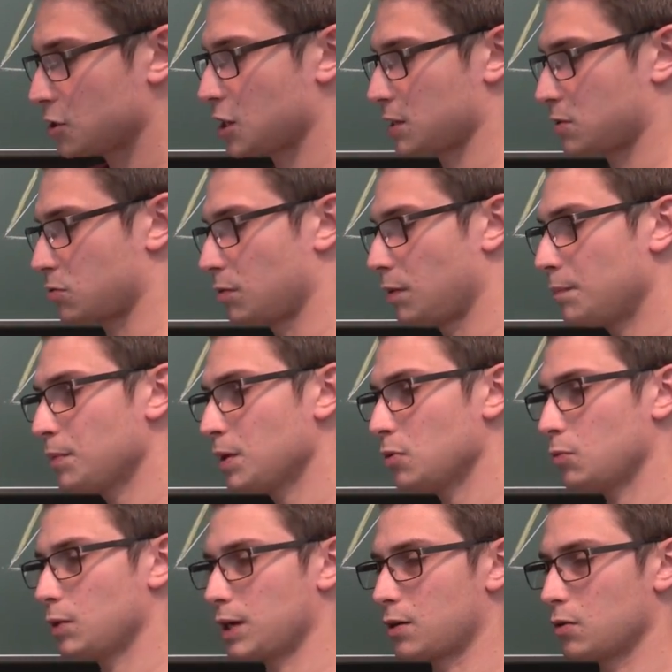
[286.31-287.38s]
Just remember,
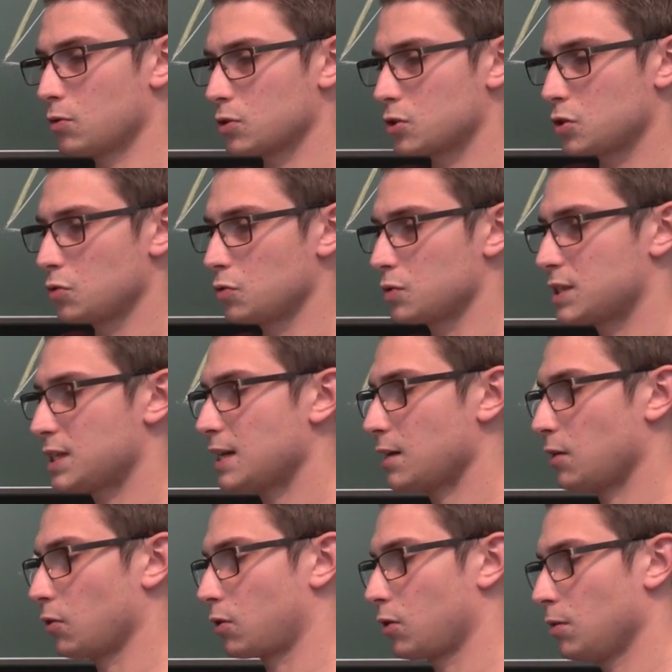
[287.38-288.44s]
we are going to set
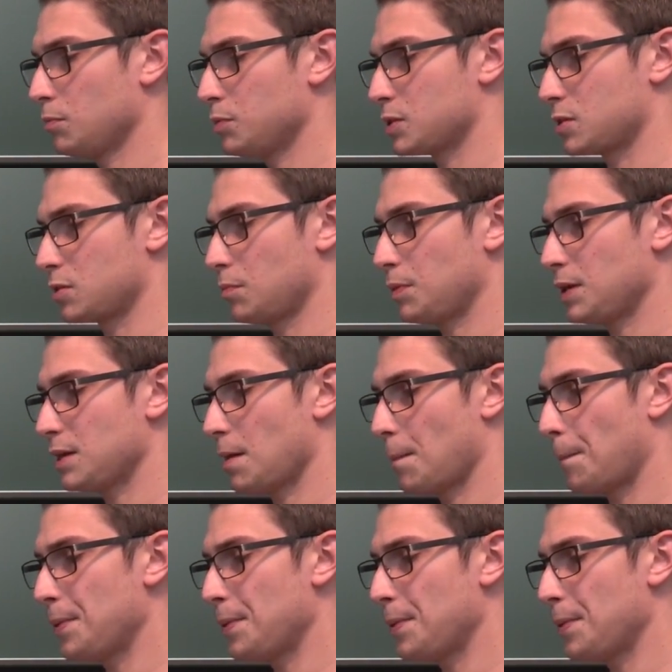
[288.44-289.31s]
our compass to be a